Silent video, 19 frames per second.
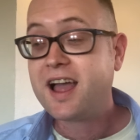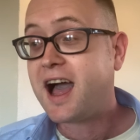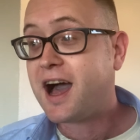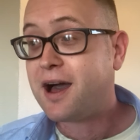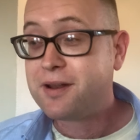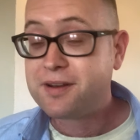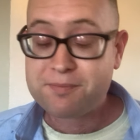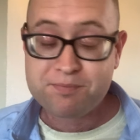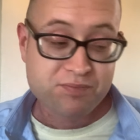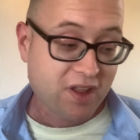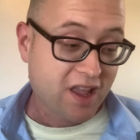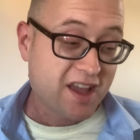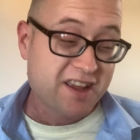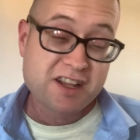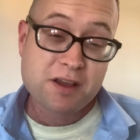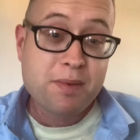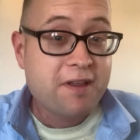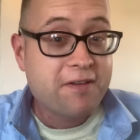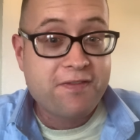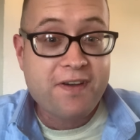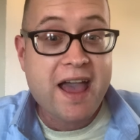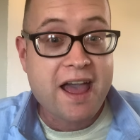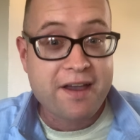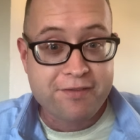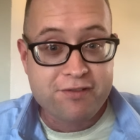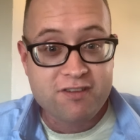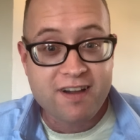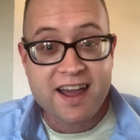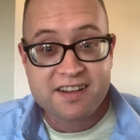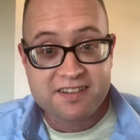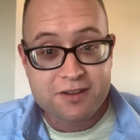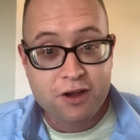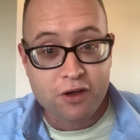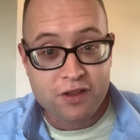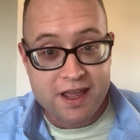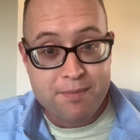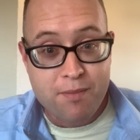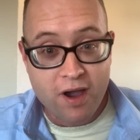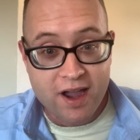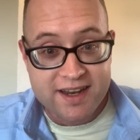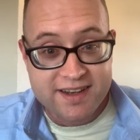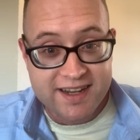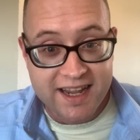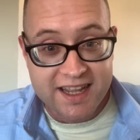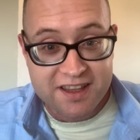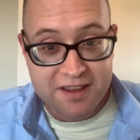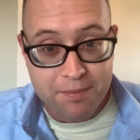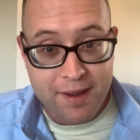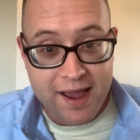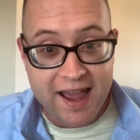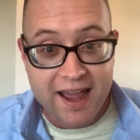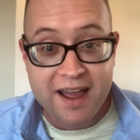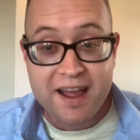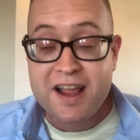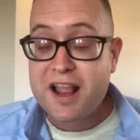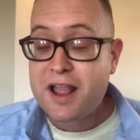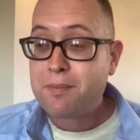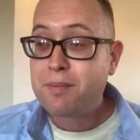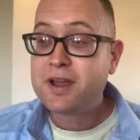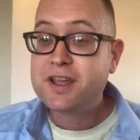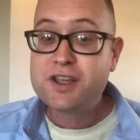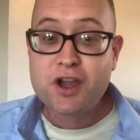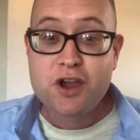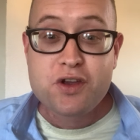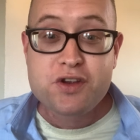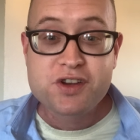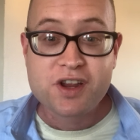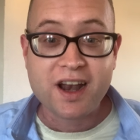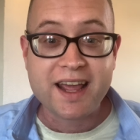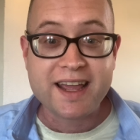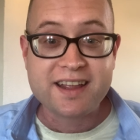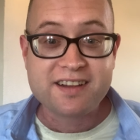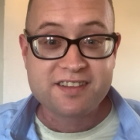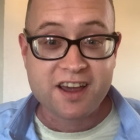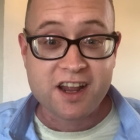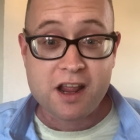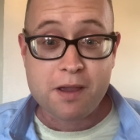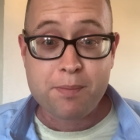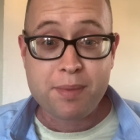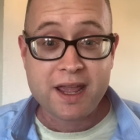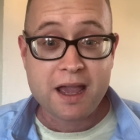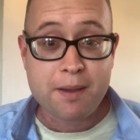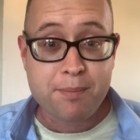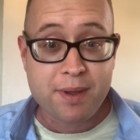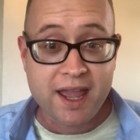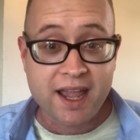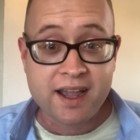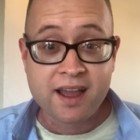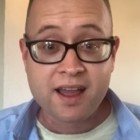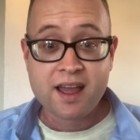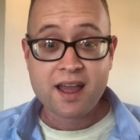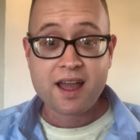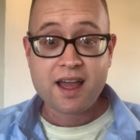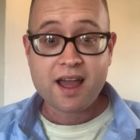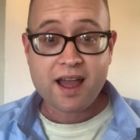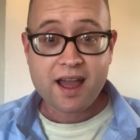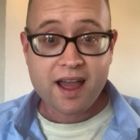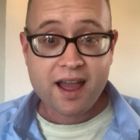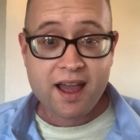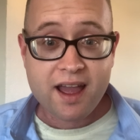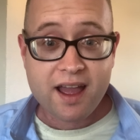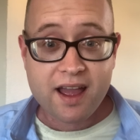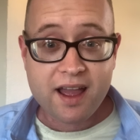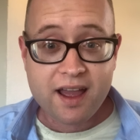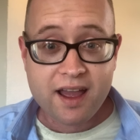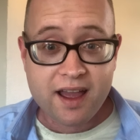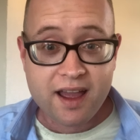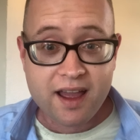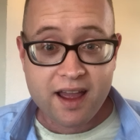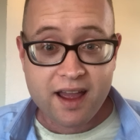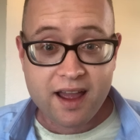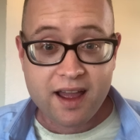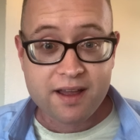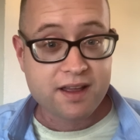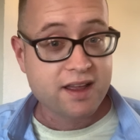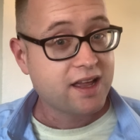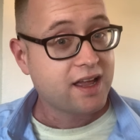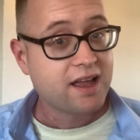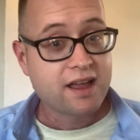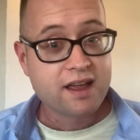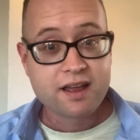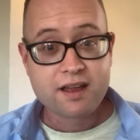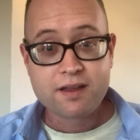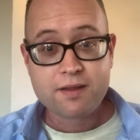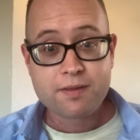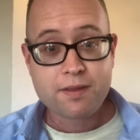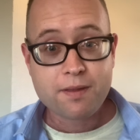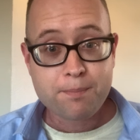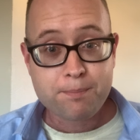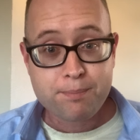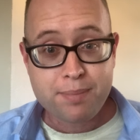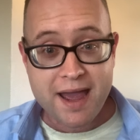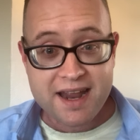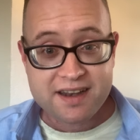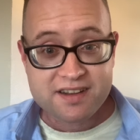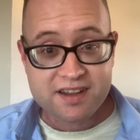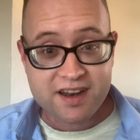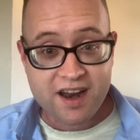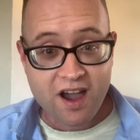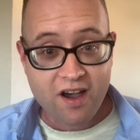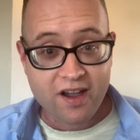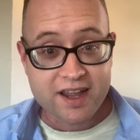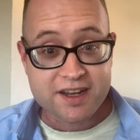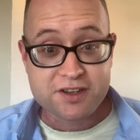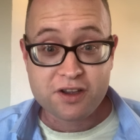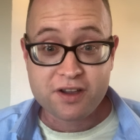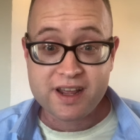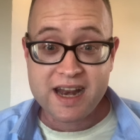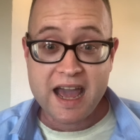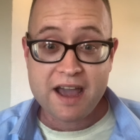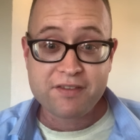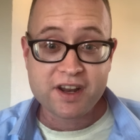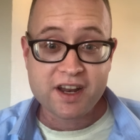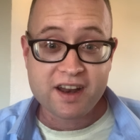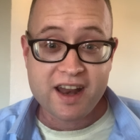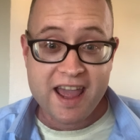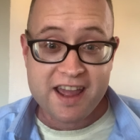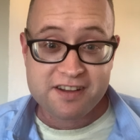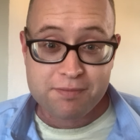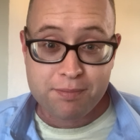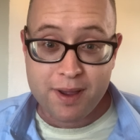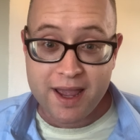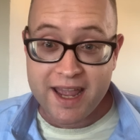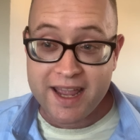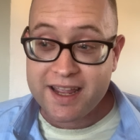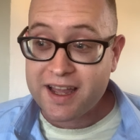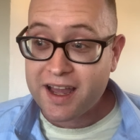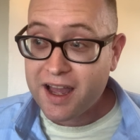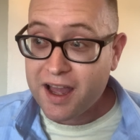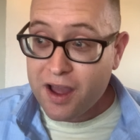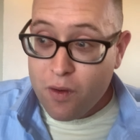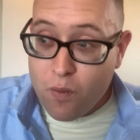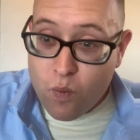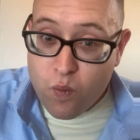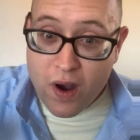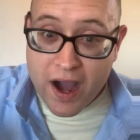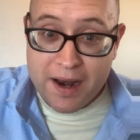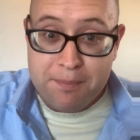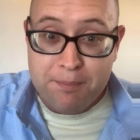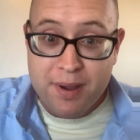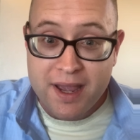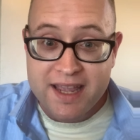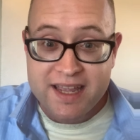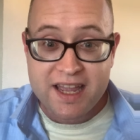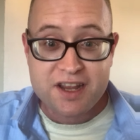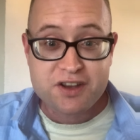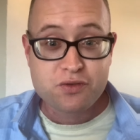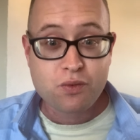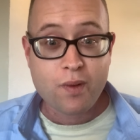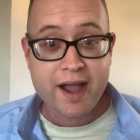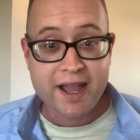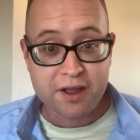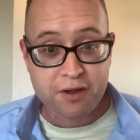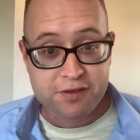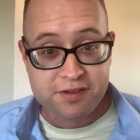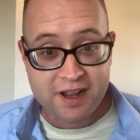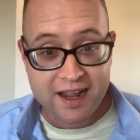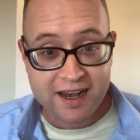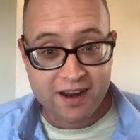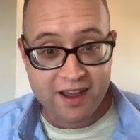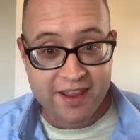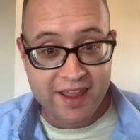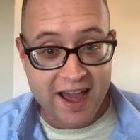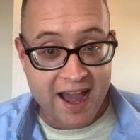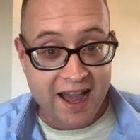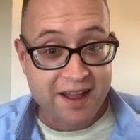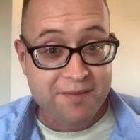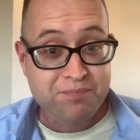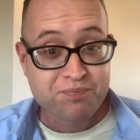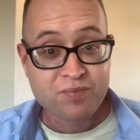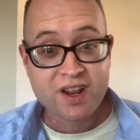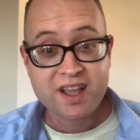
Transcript: And to be fair, for Ascot, they might take the bet. But usually it's going to be a big uh, uh, bet denied. You can have it at SP, 1p each way or something like that.